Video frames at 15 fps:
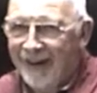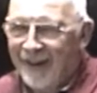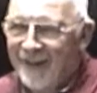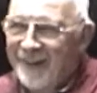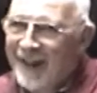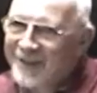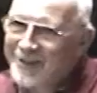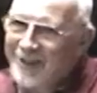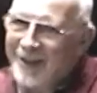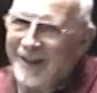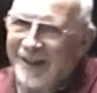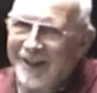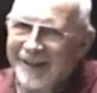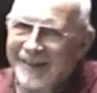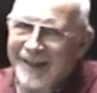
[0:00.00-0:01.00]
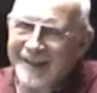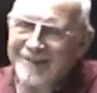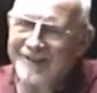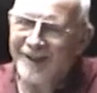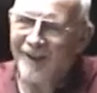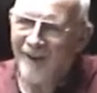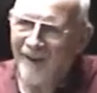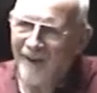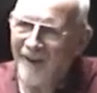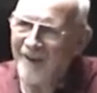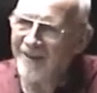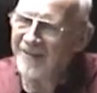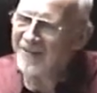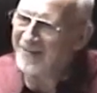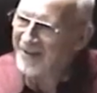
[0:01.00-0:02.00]
That's a
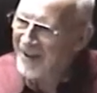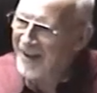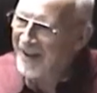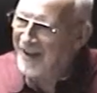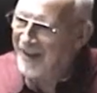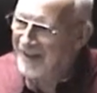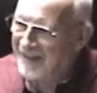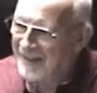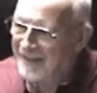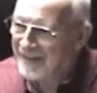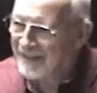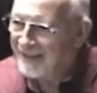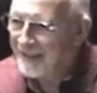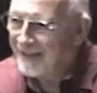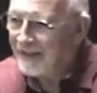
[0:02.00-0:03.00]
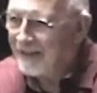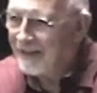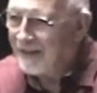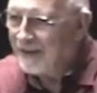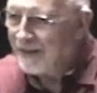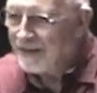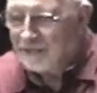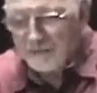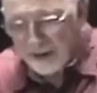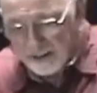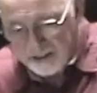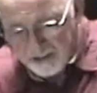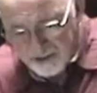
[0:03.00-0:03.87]
hard saying. And what did